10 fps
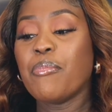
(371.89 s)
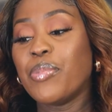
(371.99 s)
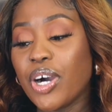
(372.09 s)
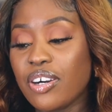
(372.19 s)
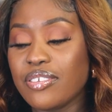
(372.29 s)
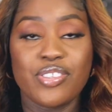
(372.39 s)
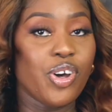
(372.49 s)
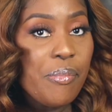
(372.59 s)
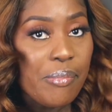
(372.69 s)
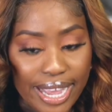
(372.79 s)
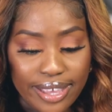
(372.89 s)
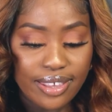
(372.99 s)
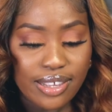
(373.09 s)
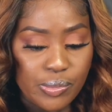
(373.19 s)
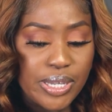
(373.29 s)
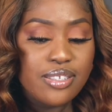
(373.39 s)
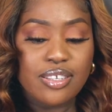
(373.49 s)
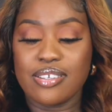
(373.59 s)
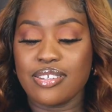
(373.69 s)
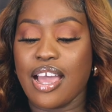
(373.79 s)
but not my engagement,
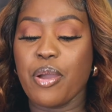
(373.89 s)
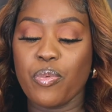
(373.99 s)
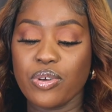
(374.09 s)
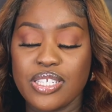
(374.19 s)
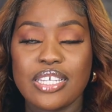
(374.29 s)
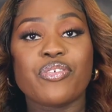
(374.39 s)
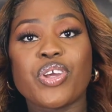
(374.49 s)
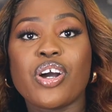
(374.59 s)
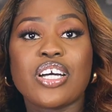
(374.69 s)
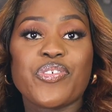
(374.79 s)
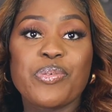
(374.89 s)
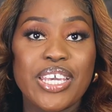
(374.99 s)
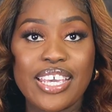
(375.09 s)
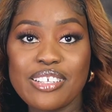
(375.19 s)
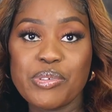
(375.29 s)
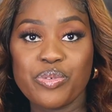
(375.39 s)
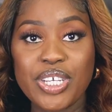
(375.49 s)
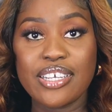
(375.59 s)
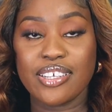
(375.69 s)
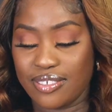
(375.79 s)
because I want a different cut for my engagement
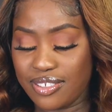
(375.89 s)
ring.